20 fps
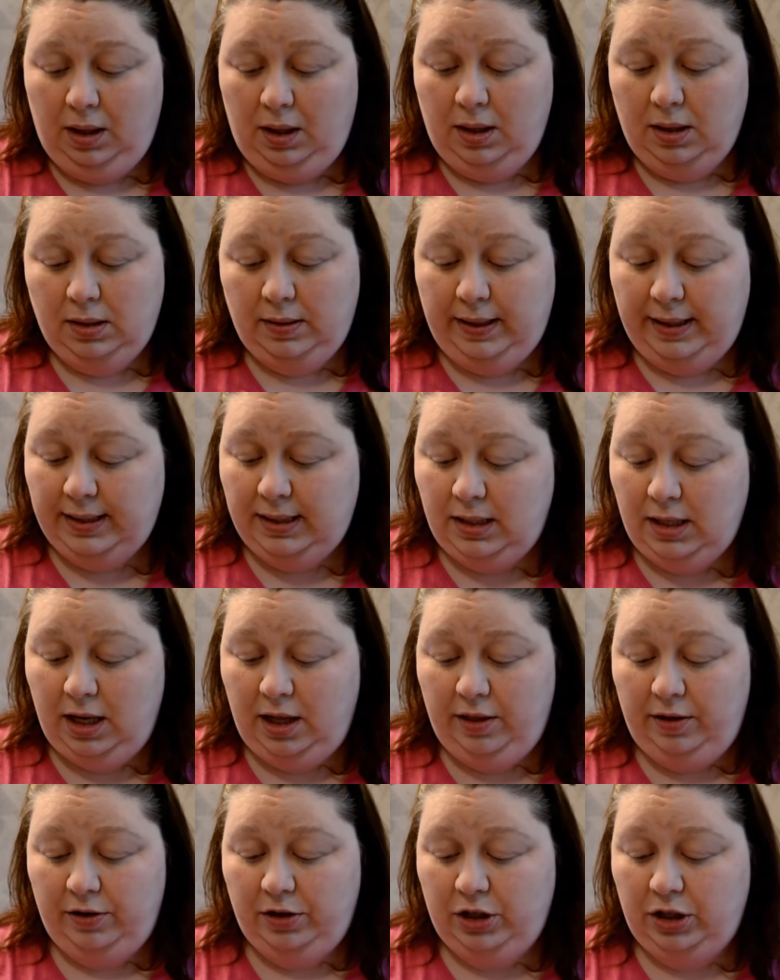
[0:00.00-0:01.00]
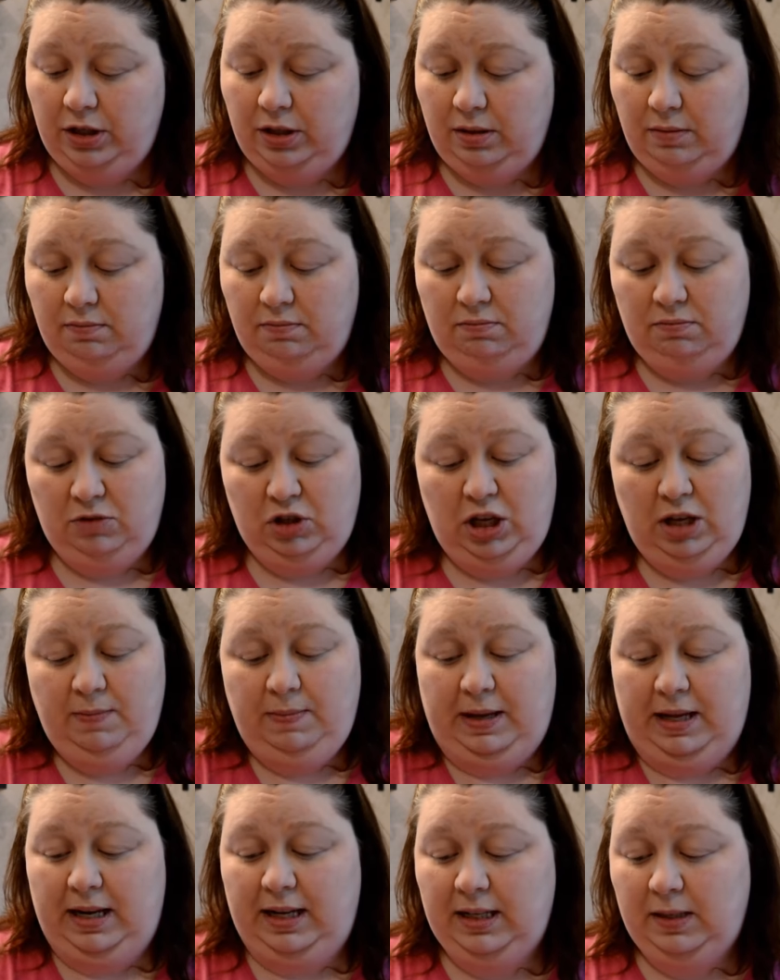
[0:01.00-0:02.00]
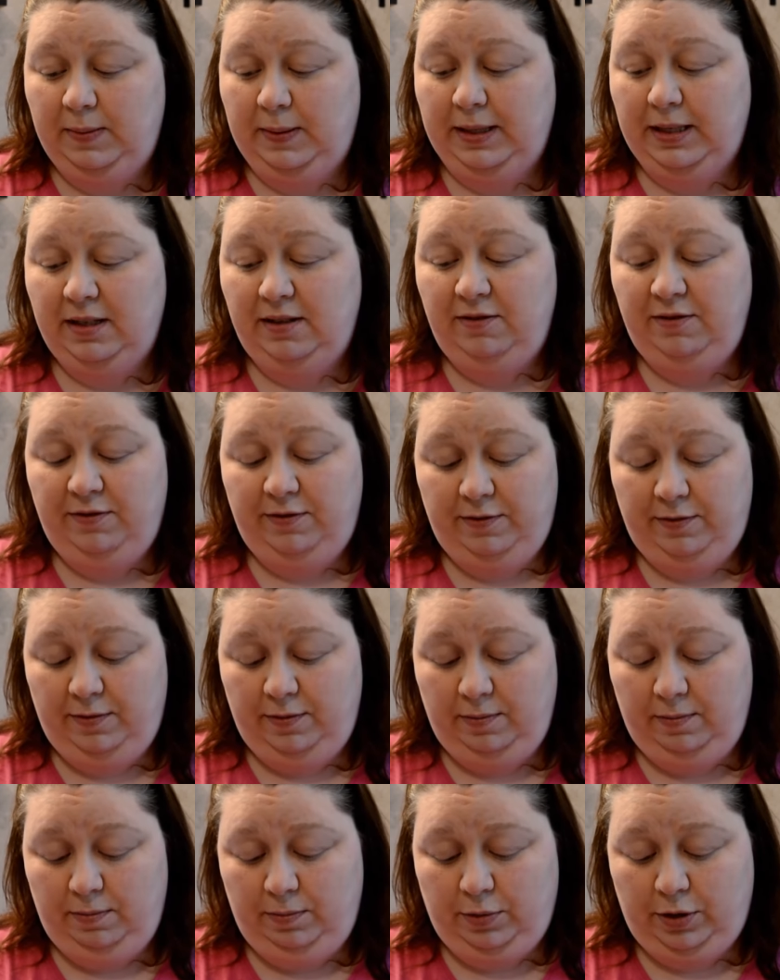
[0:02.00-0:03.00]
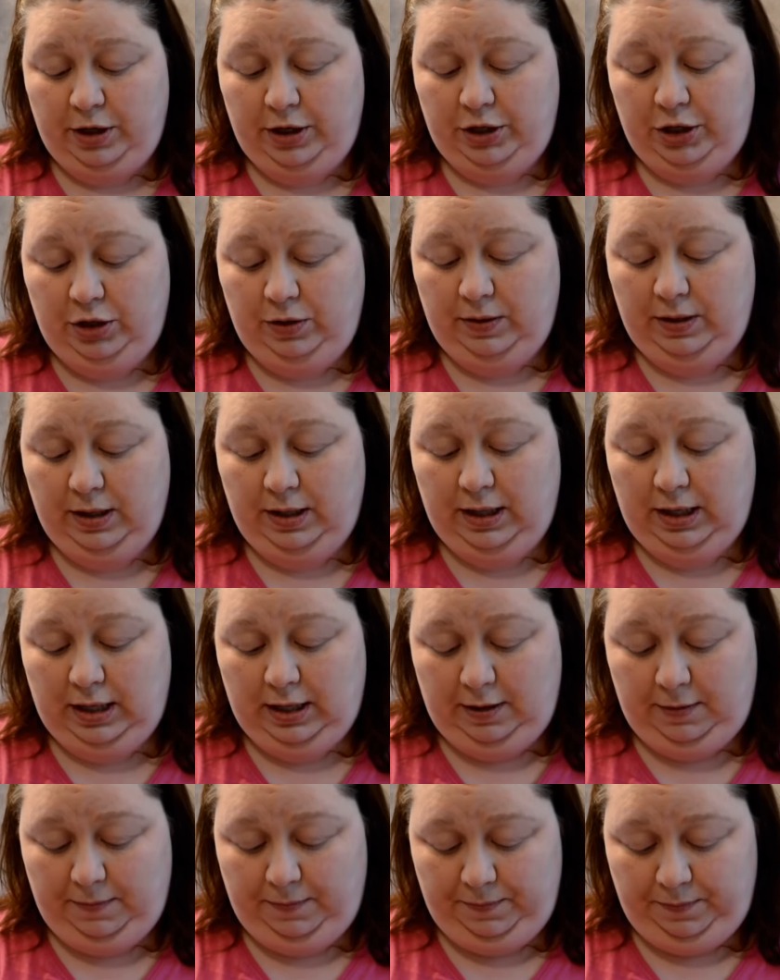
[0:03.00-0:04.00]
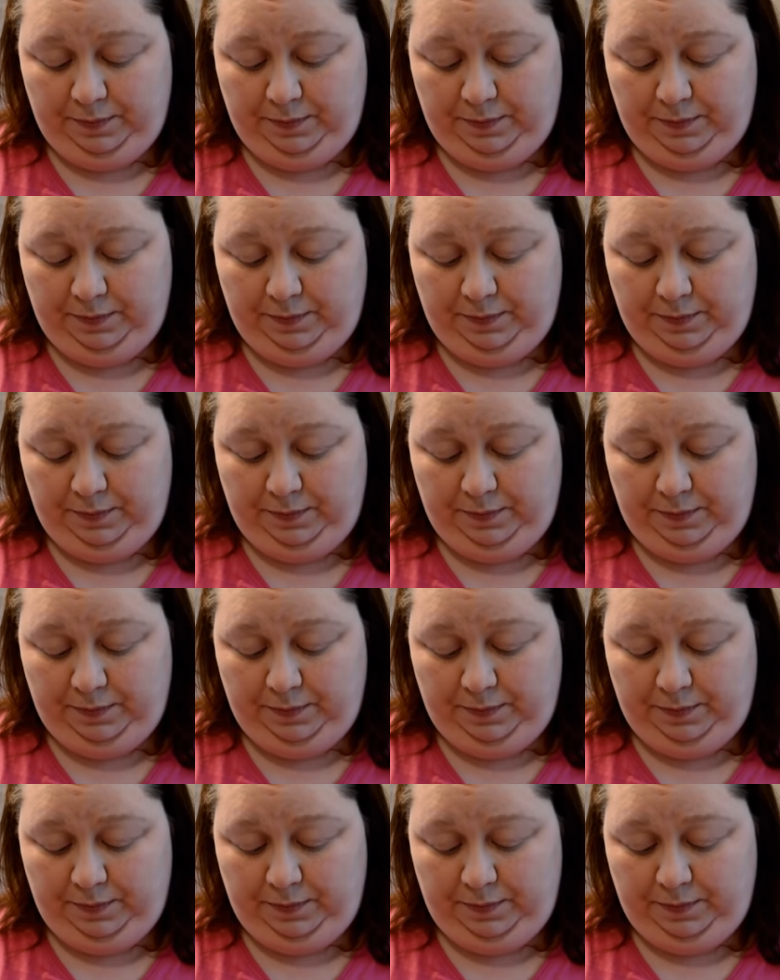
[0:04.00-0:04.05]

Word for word: So that's another just cheap, inexpensive brush you can get.